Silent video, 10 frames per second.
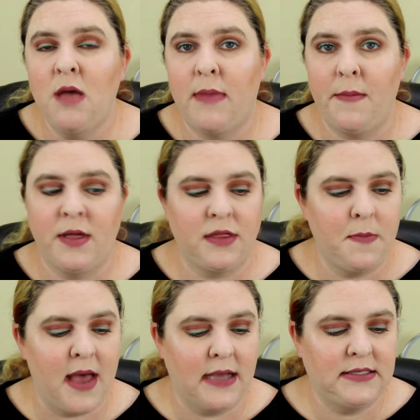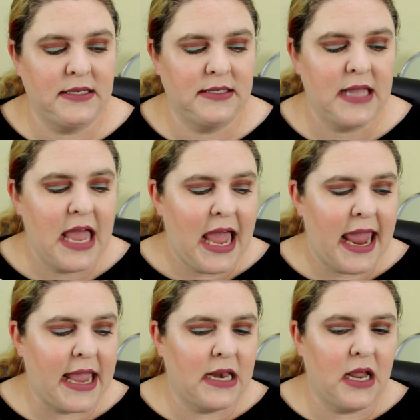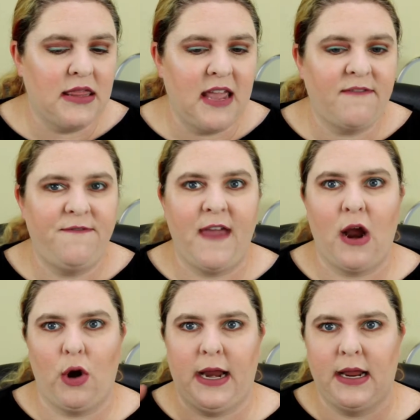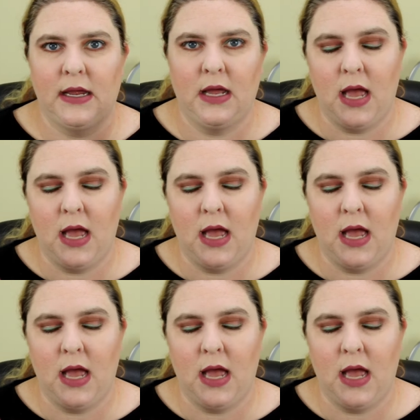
my monthly boxes, and they vary.